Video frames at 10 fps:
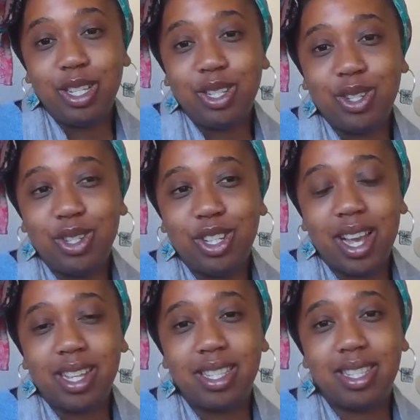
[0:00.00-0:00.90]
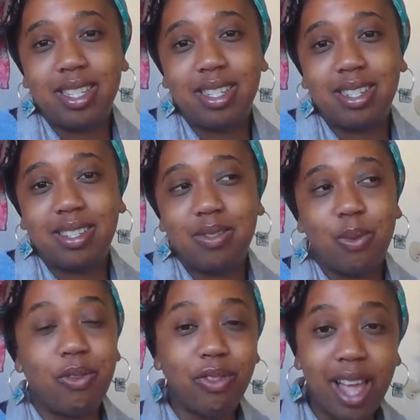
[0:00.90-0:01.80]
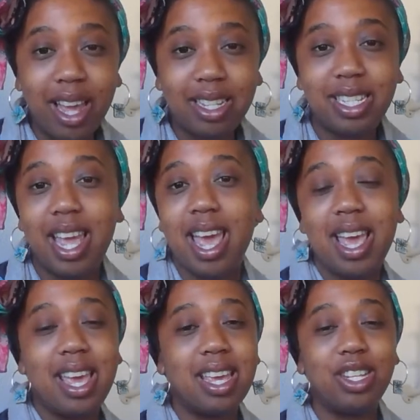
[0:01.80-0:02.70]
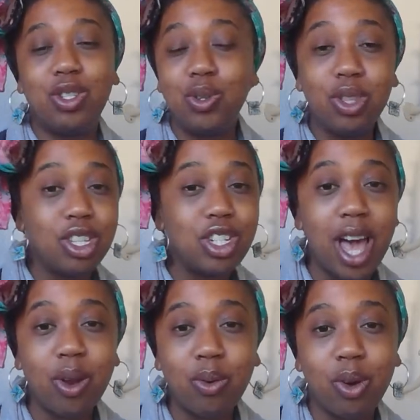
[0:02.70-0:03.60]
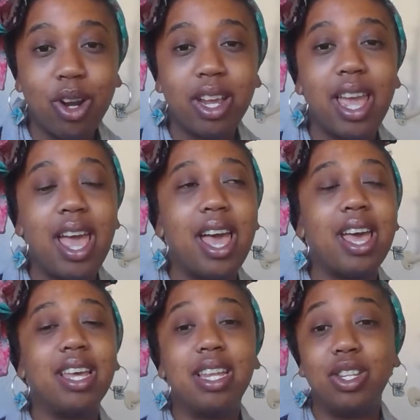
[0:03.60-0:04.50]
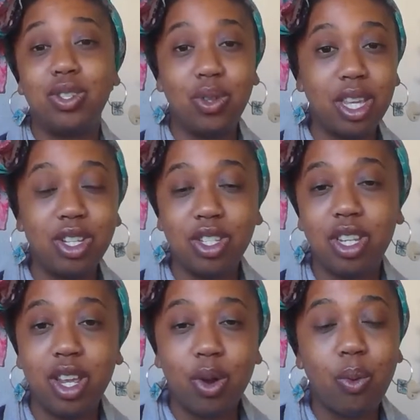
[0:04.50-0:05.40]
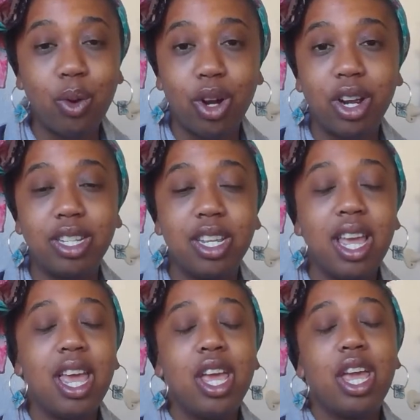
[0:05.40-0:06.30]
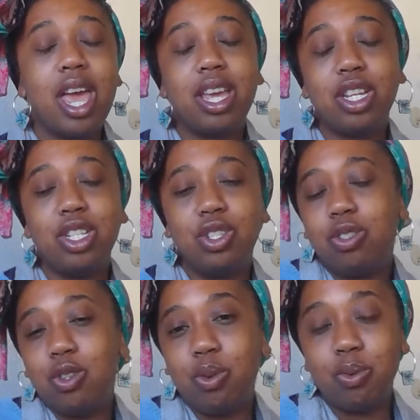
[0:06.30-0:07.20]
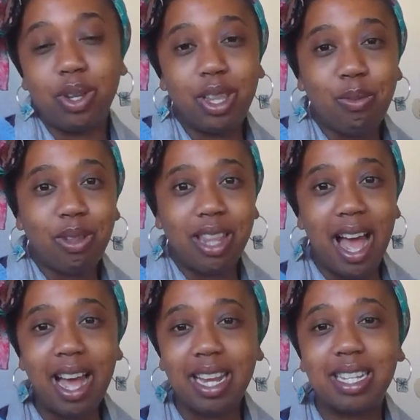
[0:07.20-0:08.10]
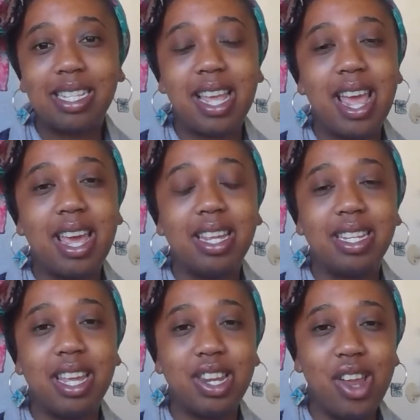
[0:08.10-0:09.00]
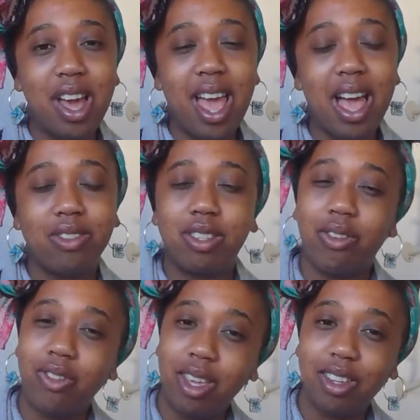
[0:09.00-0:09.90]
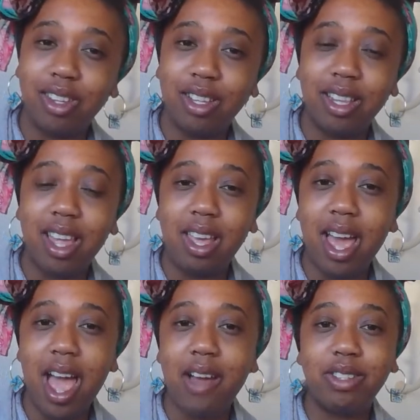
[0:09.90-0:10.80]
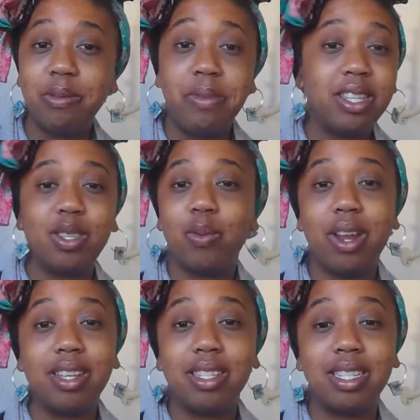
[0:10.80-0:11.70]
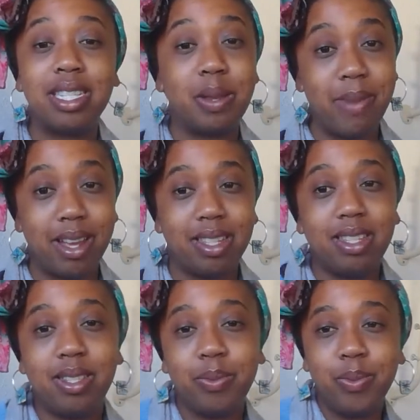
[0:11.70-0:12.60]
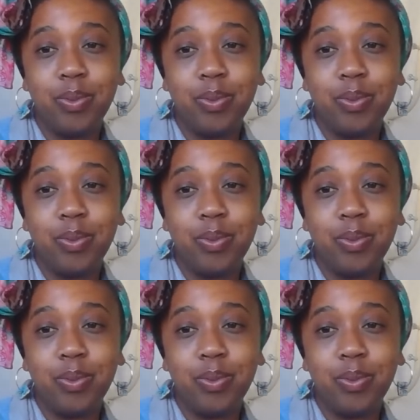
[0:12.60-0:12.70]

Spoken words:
to just reflect and do the shadow work and do the inner work and to really relax and not have to feel like I have to meet someone else's demands.